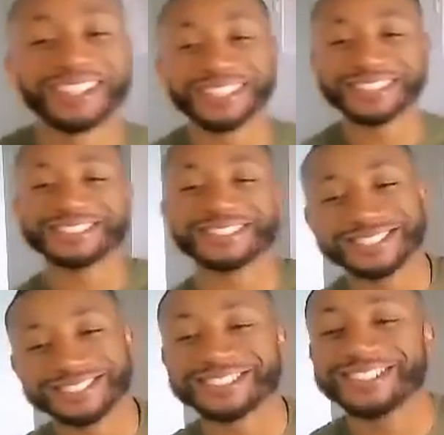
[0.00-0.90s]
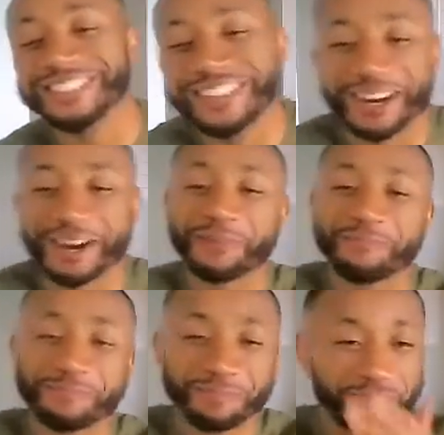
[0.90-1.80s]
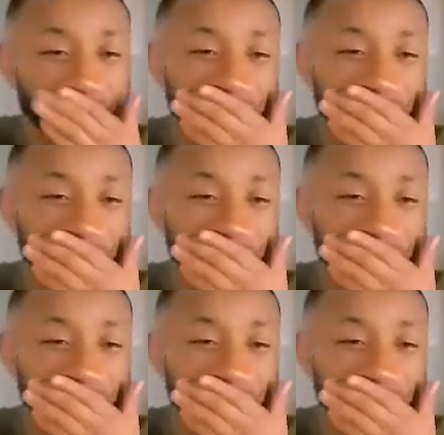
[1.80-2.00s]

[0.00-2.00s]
You feel me? So we're talking about the foundation